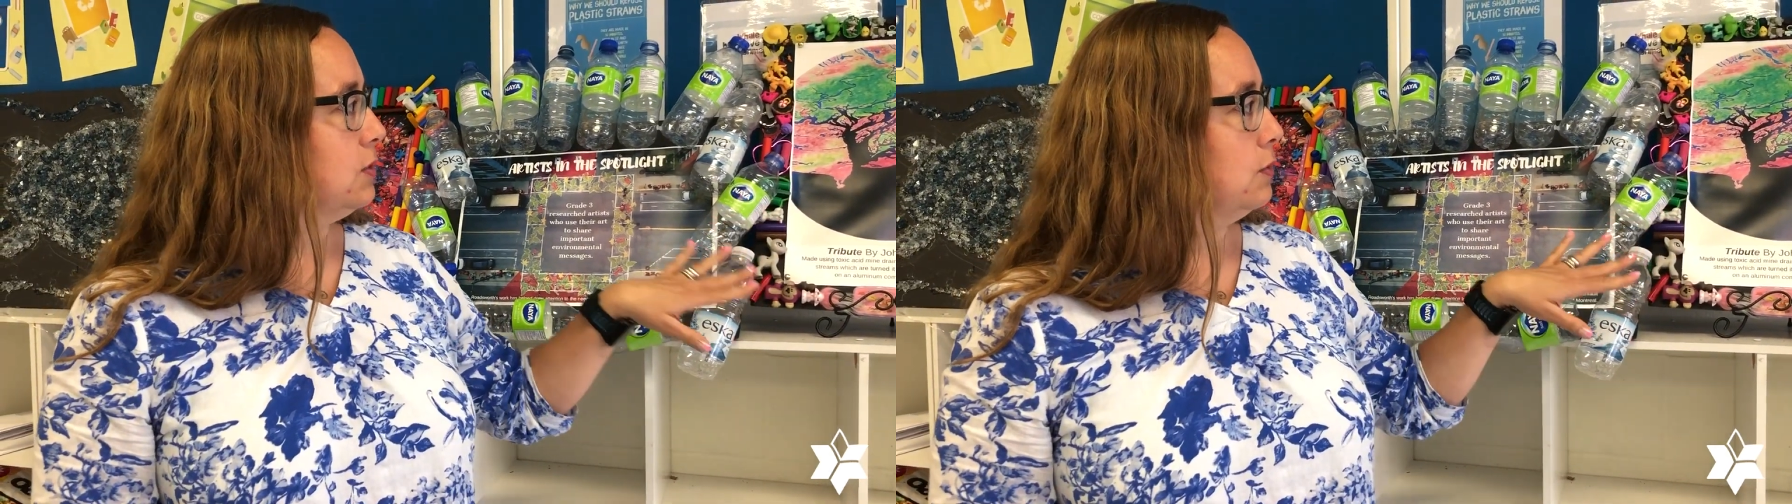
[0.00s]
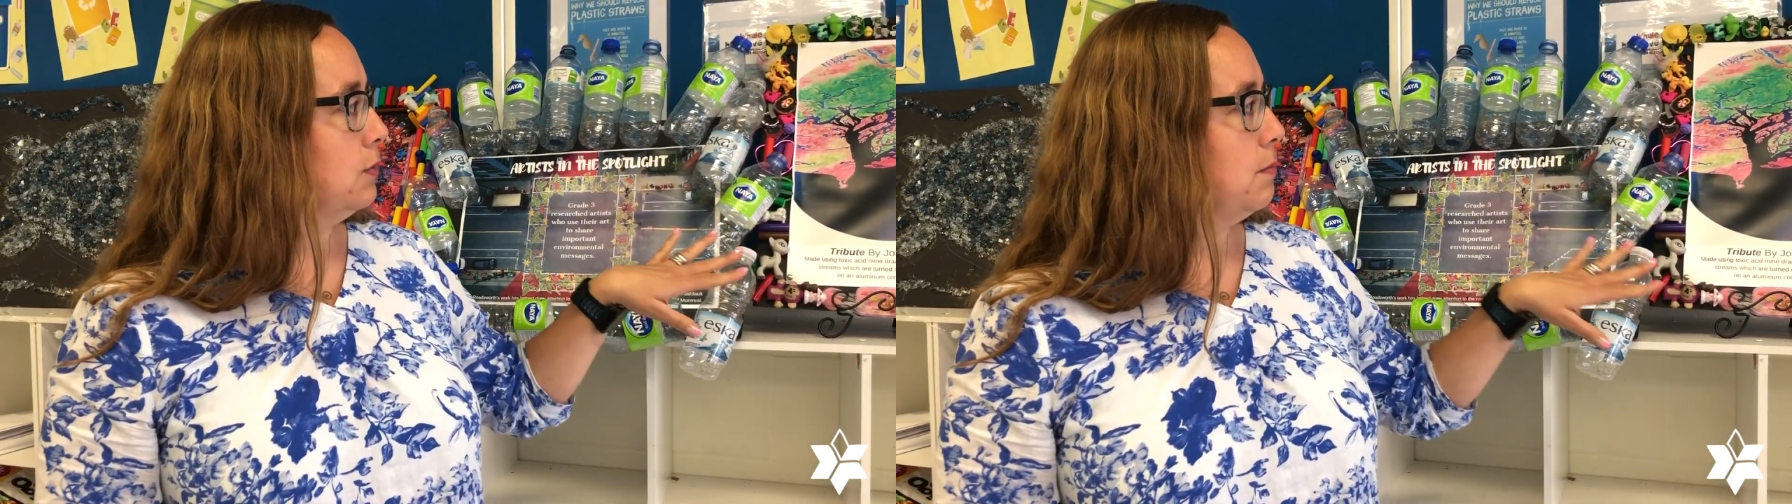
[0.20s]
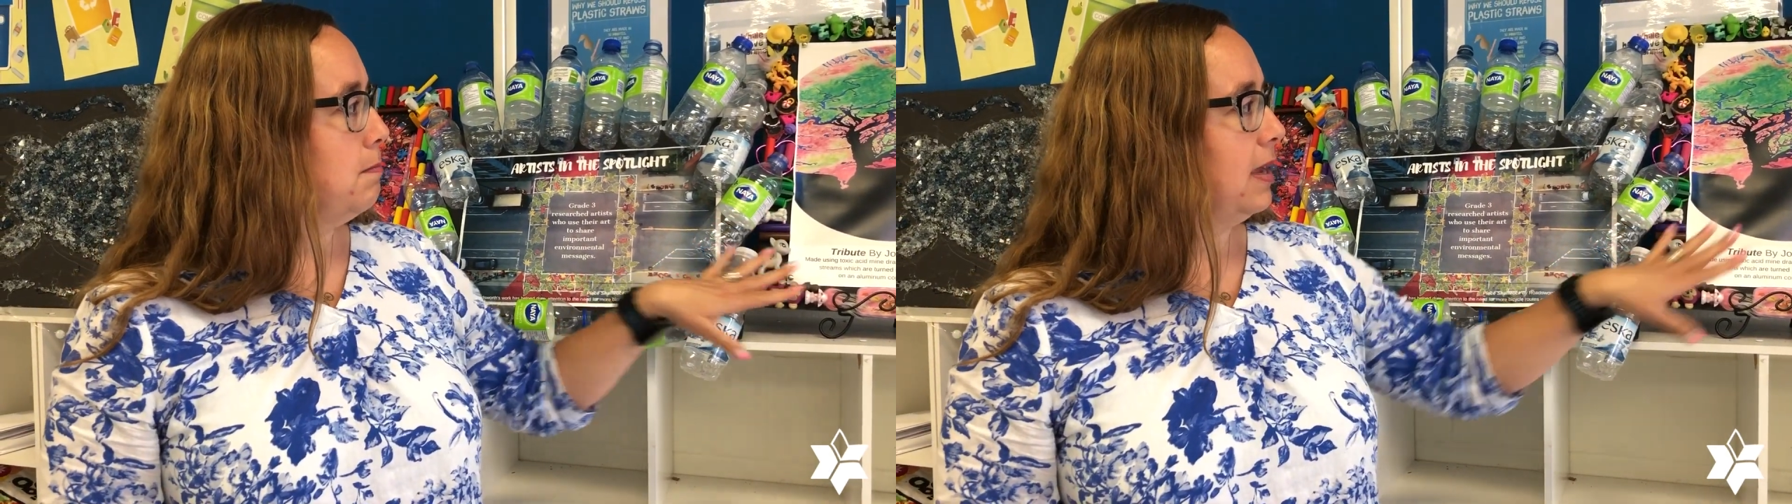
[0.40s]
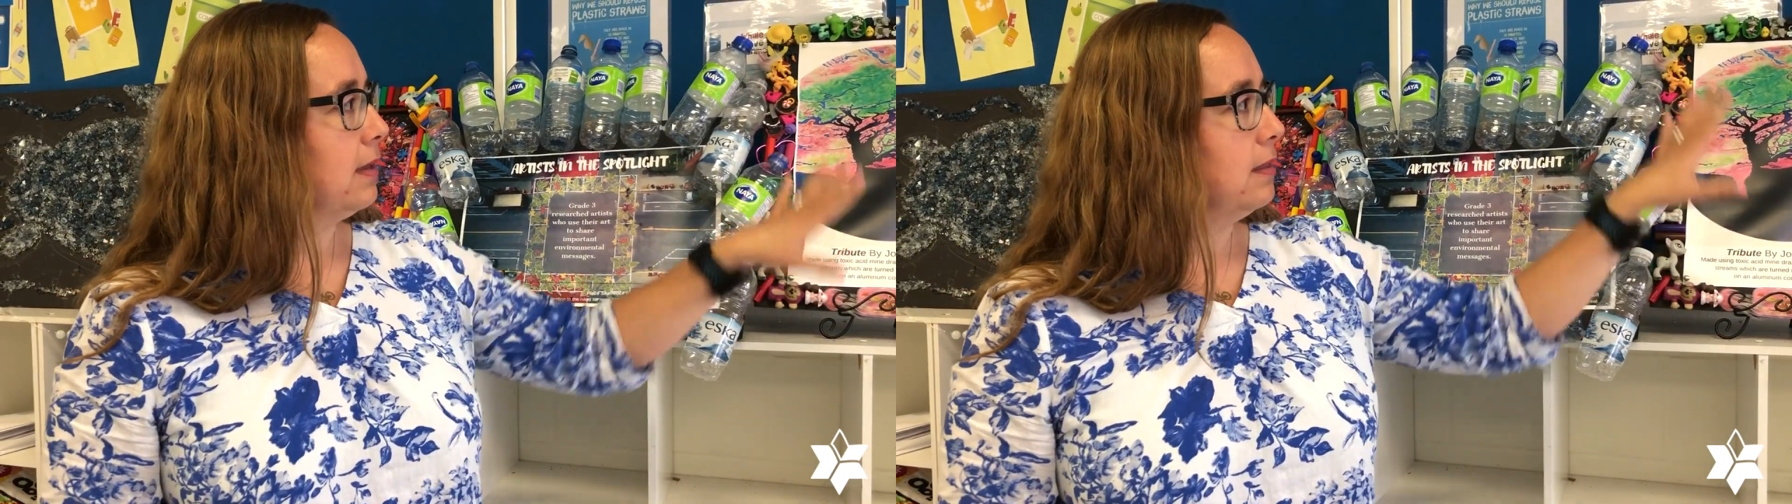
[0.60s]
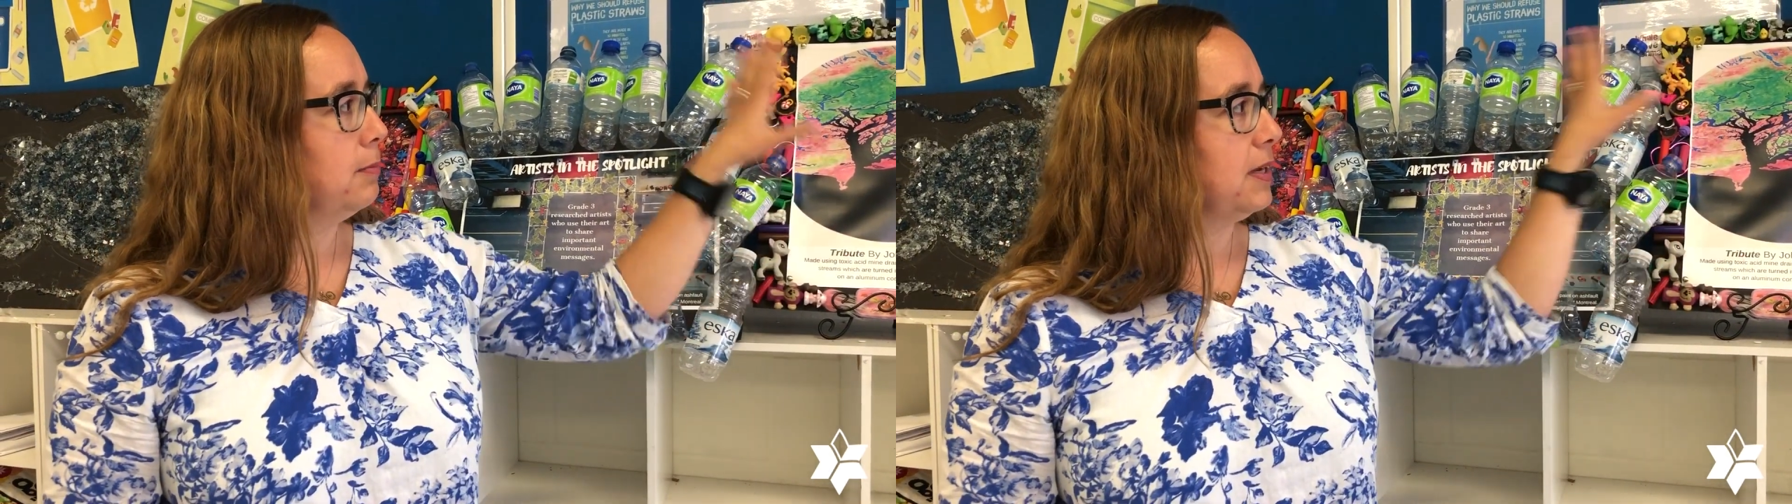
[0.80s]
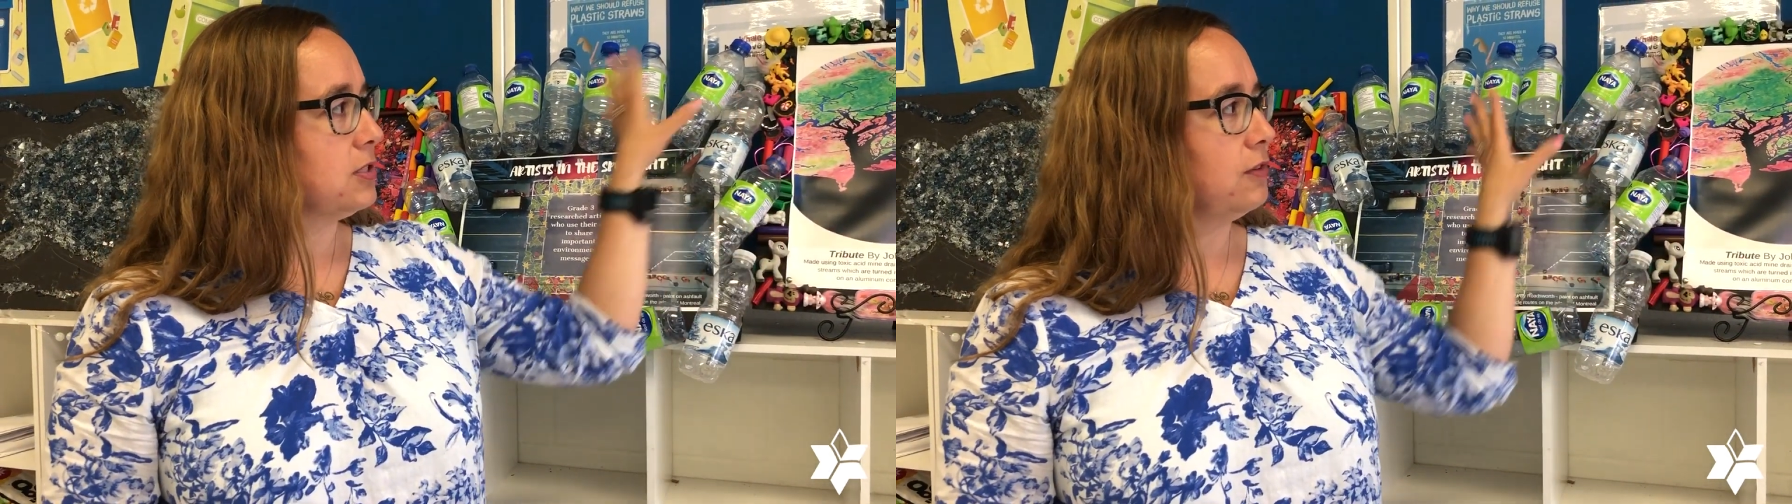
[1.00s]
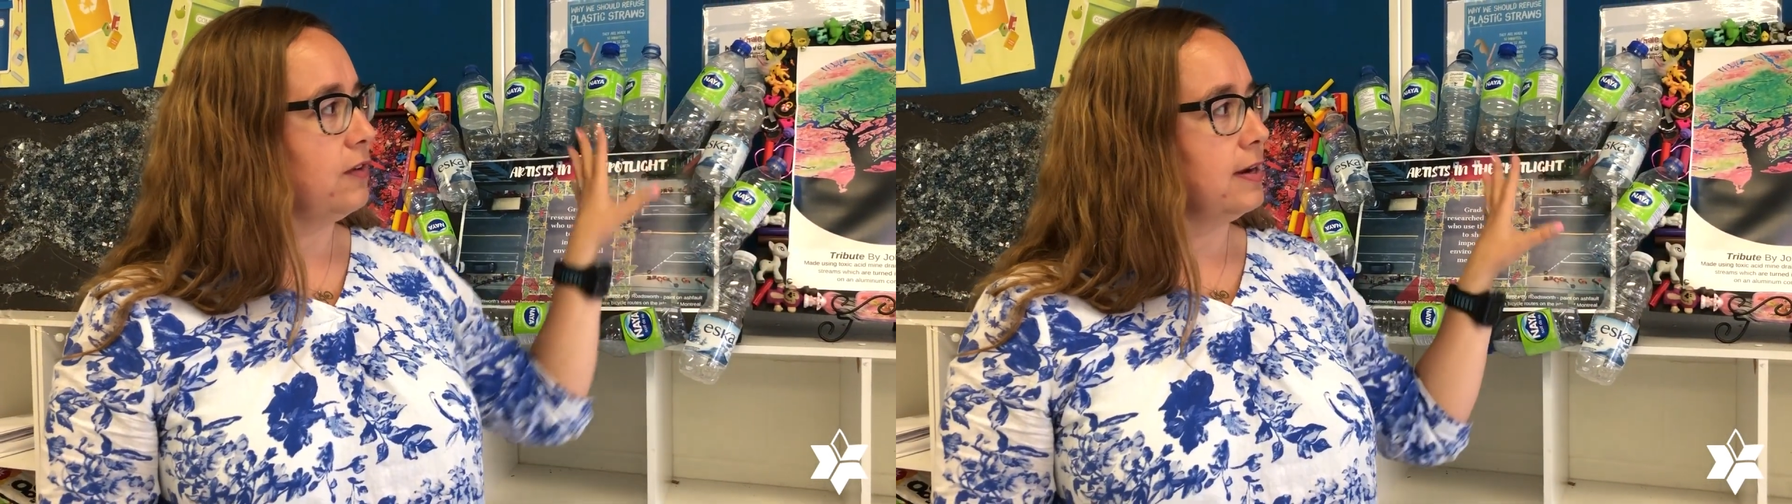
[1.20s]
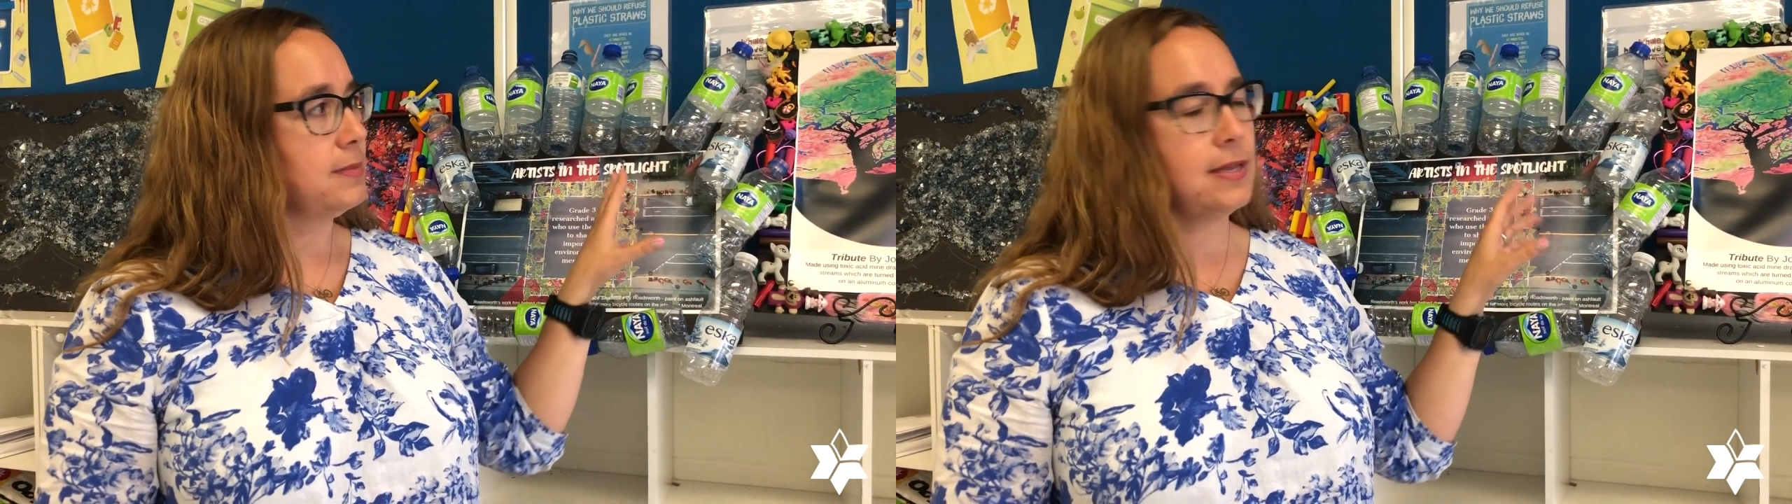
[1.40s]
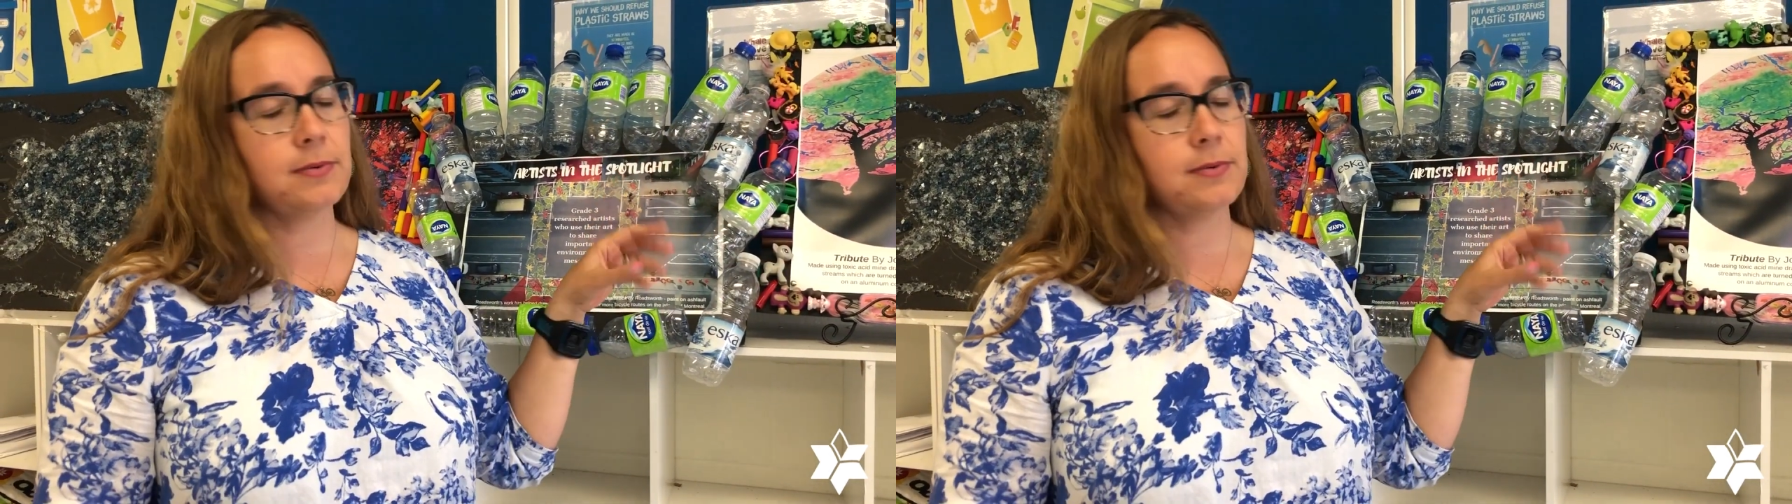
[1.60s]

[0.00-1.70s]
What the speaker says: to make the picture frames.